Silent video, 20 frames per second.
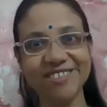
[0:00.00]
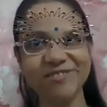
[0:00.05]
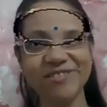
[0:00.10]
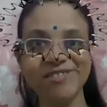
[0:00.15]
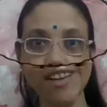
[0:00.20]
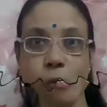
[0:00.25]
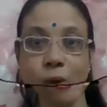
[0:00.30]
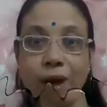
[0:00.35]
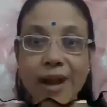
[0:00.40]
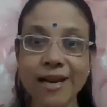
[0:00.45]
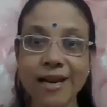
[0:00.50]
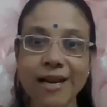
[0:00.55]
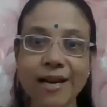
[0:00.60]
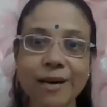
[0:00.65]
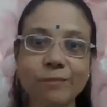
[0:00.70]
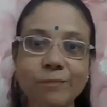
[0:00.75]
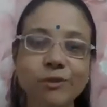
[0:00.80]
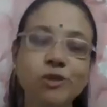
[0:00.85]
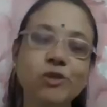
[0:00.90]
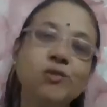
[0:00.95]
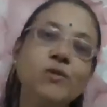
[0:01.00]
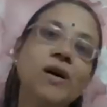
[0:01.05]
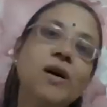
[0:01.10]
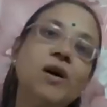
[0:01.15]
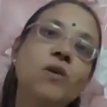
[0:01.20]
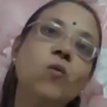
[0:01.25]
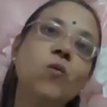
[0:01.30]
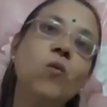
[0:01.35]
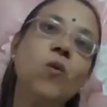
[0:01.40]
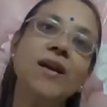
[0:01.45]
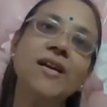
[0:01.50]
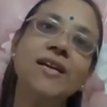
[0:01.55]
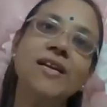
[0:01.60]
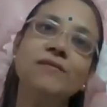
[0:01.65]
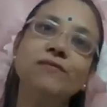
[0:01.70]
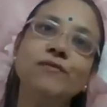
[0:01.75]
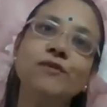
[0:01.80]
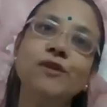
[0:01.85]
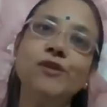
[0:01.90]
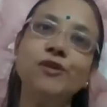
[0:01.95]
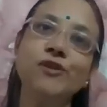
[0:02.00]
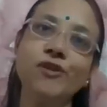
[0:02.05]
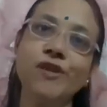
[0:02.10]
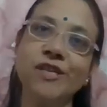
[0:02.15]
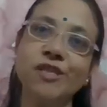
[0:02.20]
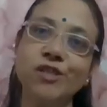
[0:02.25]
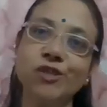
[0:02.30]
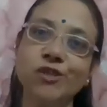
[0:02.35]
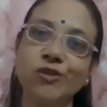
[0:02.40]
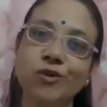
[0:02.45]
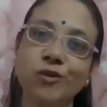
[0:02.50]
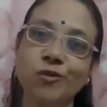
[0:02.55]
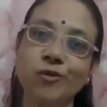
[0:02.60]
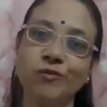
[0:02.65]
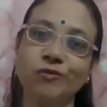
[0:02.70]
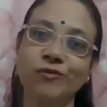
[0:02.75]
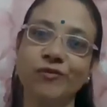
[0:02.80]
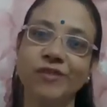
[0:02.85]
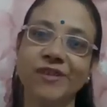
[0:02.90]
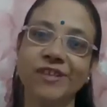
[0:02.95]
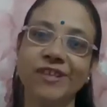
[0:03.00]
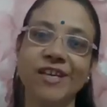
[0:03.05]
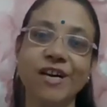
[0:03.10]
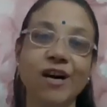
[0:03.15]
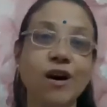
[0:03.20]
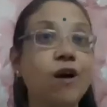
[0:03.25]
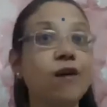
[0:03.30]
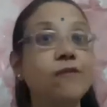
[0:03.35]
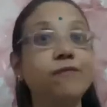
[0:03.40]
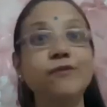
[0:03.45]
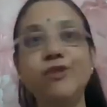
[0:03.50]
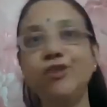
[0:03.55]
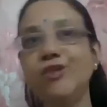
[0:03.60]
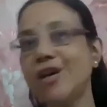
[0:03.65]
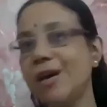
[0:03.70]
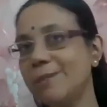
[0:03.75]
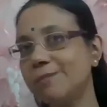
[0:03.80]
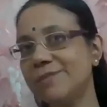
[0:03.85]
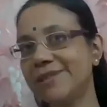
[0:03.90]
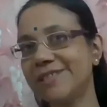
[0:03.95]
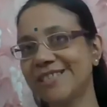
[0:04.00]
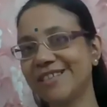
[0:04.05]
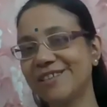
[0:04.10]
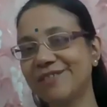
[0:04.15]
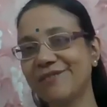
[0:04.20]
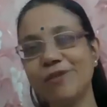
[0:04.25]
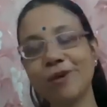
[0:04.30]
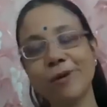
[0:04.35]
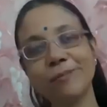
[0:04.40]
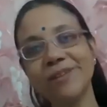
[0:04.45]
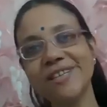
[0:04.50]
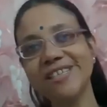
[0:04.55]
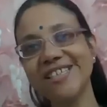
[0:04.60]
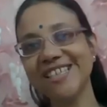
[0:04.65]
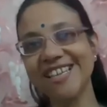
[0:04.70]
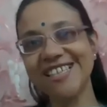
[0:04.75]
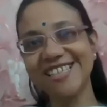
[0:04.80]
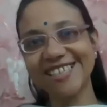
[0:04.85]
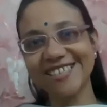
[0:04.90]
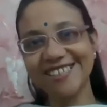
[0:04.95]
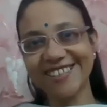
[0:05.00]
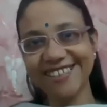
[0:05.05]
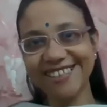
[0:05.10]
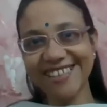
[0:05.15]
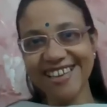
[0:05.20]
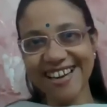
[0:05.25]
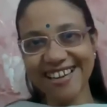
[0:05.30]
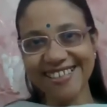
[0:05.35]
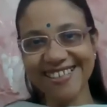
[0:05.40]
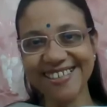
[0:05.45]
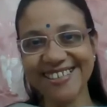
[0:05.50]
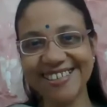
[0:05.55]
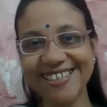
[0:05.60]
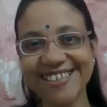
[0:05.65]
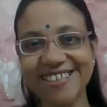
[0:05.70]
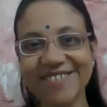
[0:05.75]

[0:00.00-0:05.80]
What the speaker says: Welcome to a wonderful treasure trove of gems from the Sanskrit text.